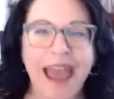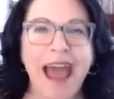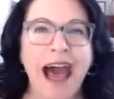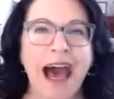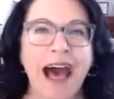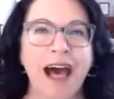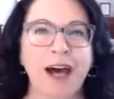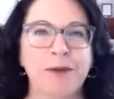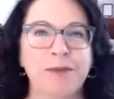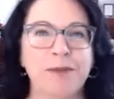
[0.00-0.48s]

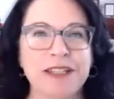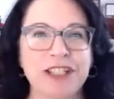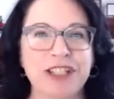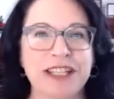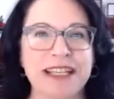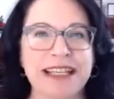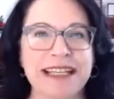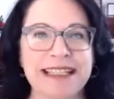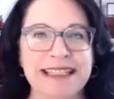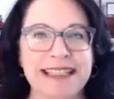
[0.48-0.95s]
Um,
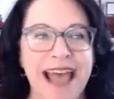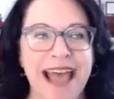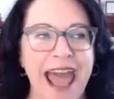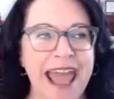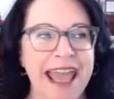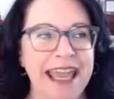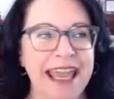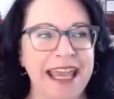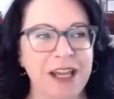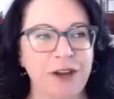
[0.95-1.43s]
she's
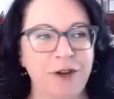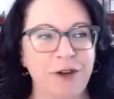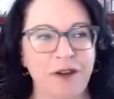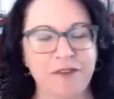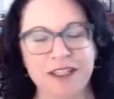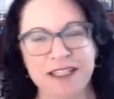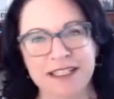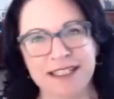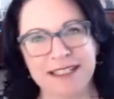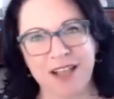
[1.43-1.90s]
a
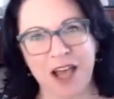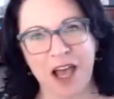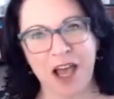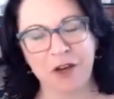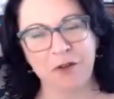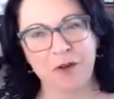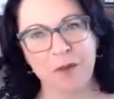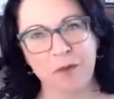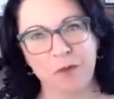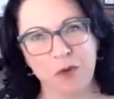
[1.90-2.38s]
graphic
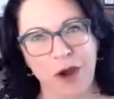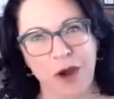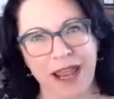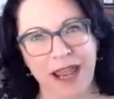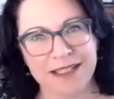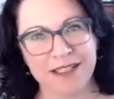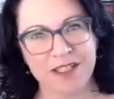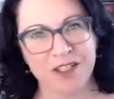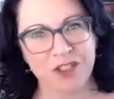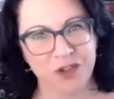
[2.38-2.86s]
designer and
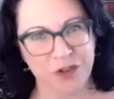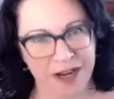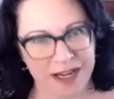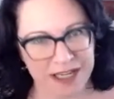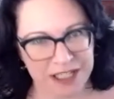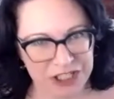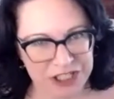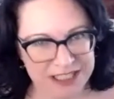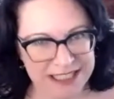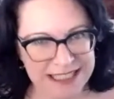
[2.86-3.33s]
brand
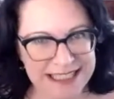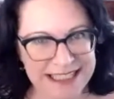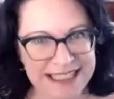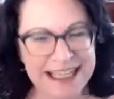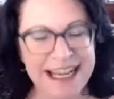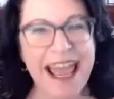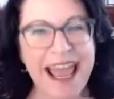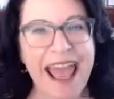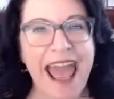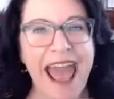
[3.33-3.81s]
strategist,
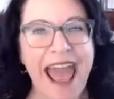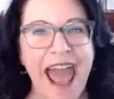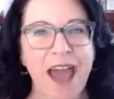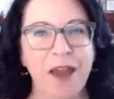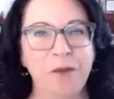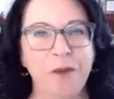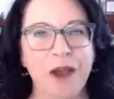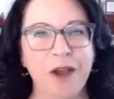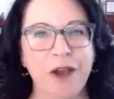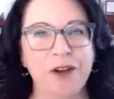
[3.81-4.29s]

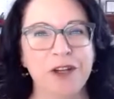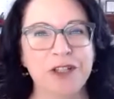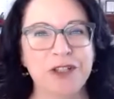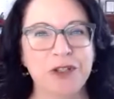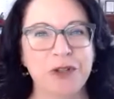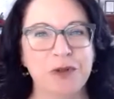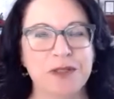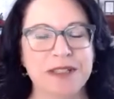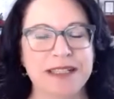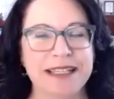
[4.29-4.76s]
and we're going to
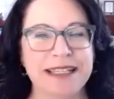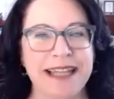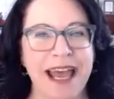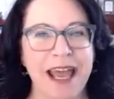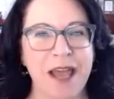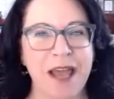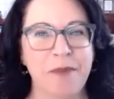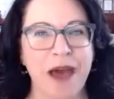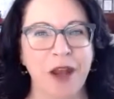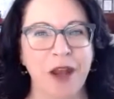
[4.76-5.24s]
talk
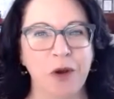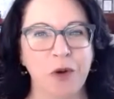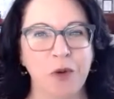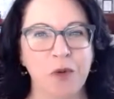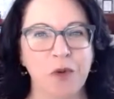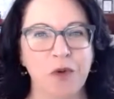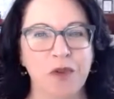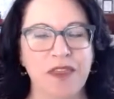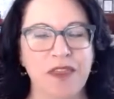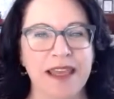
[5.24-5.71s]
today about
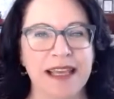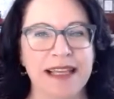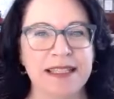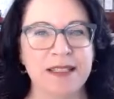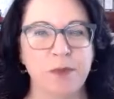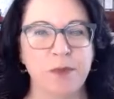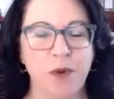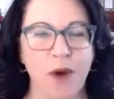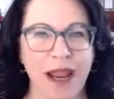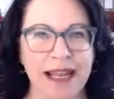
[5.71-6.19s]
all things
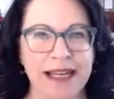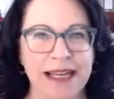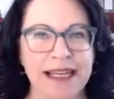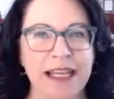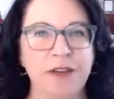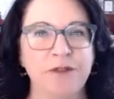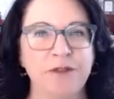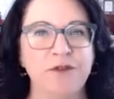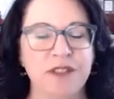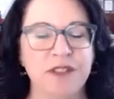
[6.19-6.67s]

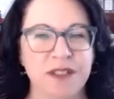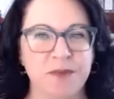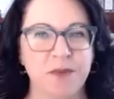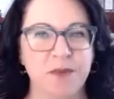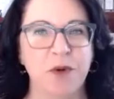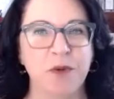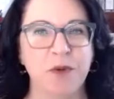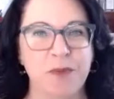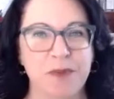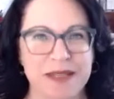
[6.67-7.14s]
branding for
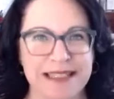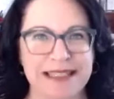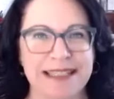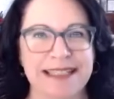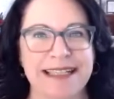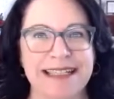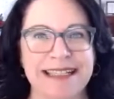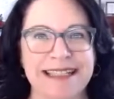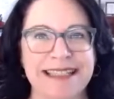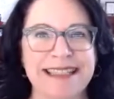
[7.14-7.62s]
small
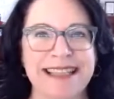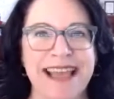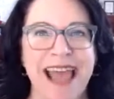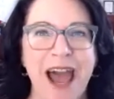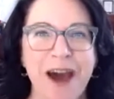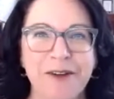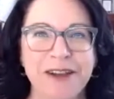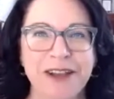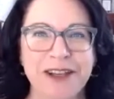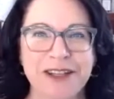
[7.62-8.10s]
business.
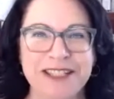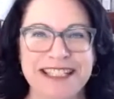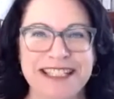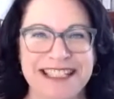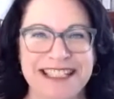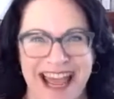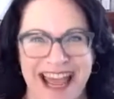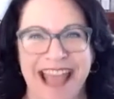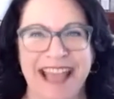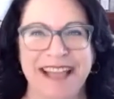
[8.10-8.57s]
How are you
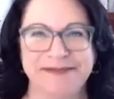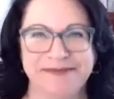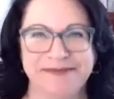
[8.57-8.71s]
today?